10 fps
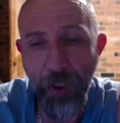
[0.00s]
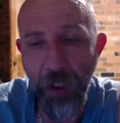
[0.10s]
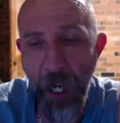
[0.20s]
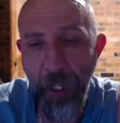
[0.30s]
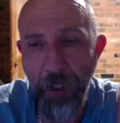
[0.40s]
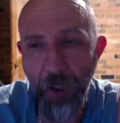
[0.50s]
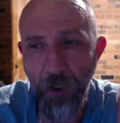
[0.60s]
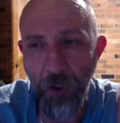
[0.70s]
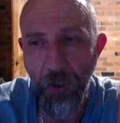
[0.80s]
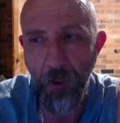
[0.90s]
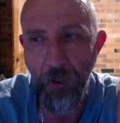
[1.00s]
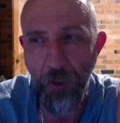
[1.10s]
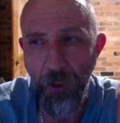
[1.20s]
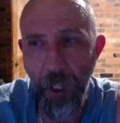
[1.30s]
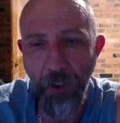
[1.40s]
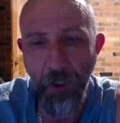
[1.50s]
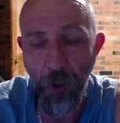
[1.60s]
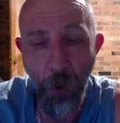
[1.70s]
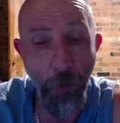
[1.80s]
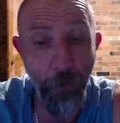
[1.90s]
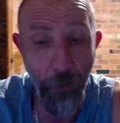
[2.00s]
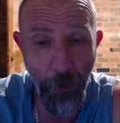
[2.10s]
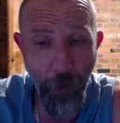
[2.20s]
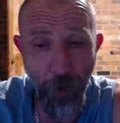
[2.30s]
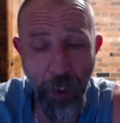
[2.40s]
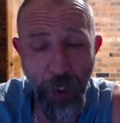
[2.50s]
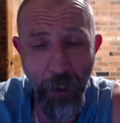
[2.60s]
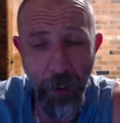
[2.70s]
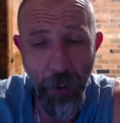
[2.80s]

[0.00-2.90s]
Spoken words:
changes a lot more frequently,